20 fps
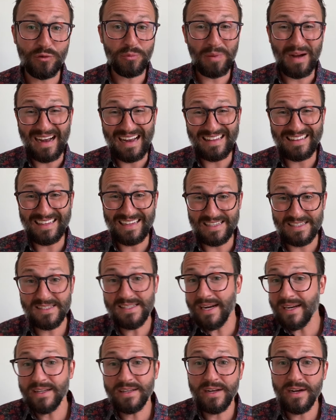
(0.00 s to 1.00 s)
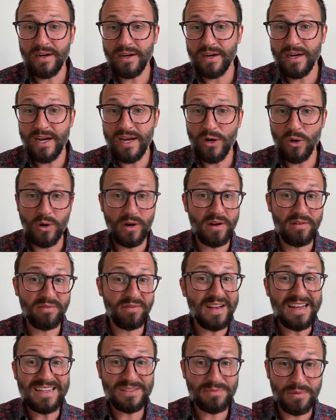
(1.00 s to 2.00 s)
buy like a secondary or
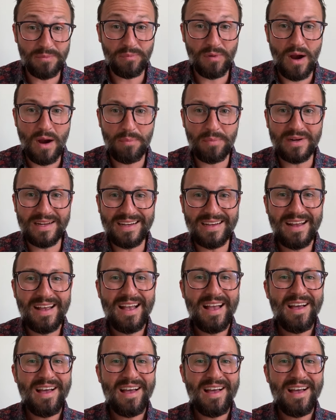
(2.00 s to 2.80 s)
investment property,